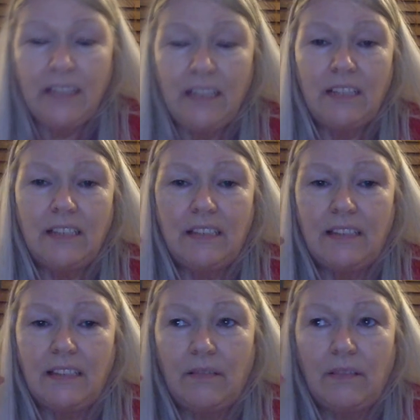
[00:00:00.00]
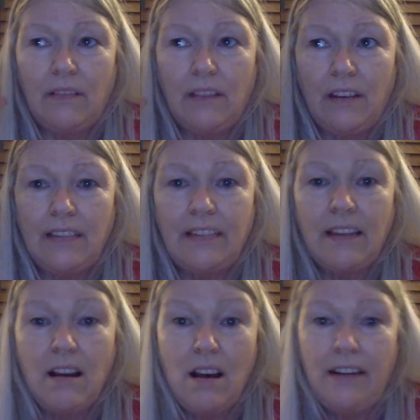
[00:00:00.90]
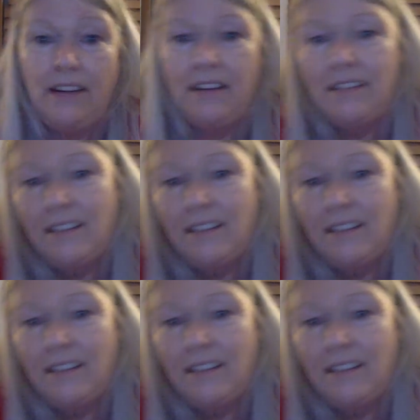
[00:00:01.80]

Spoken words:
it's the sign